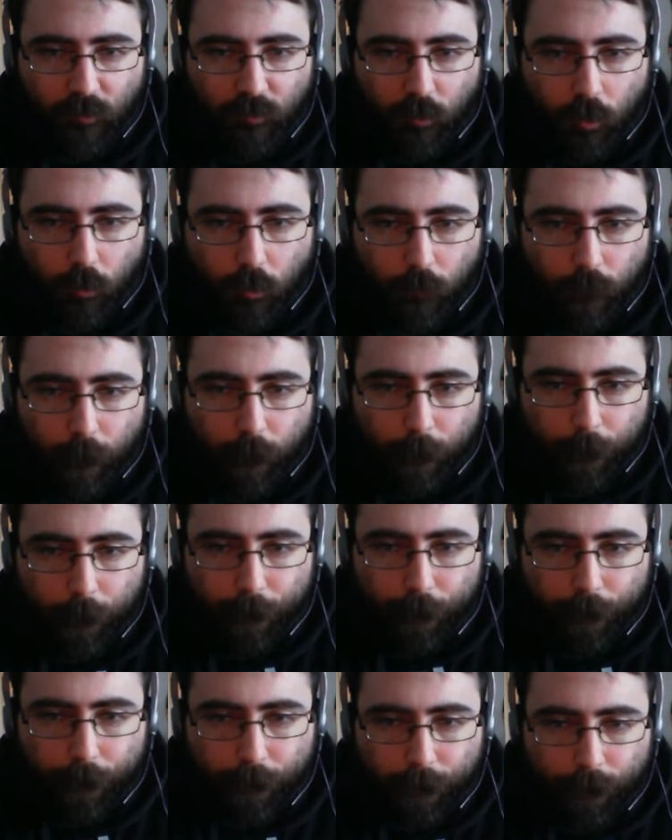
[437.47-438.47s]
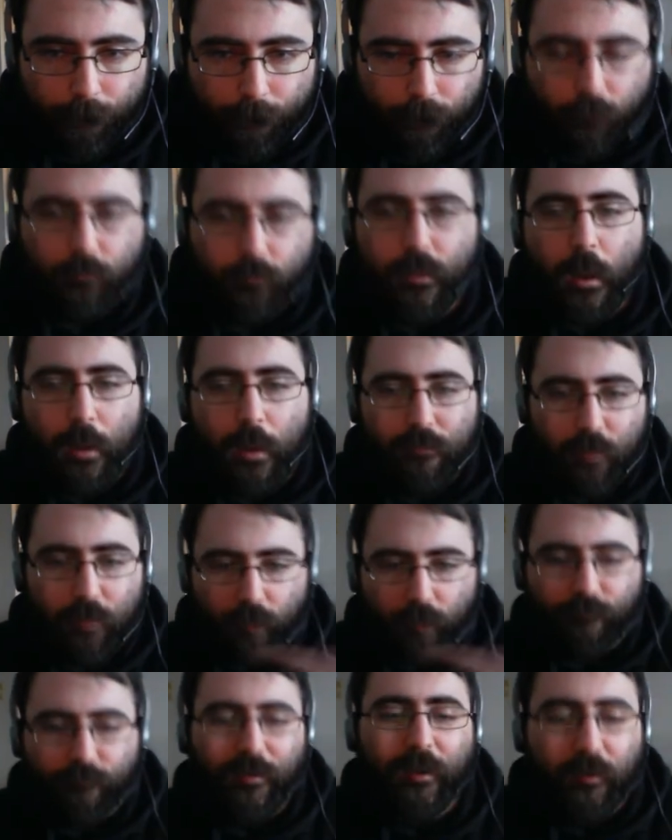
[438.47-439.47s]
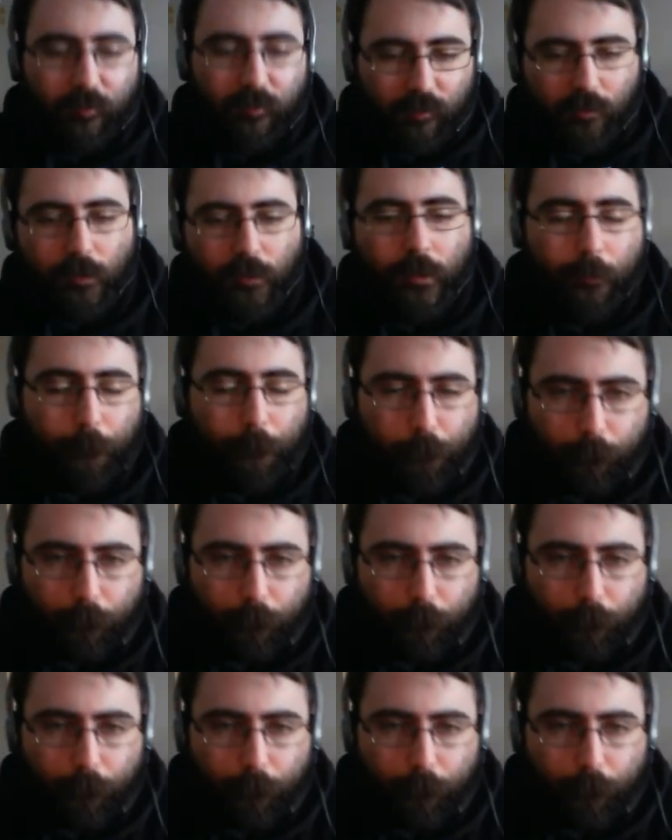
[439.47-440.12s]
So now I verify his claim.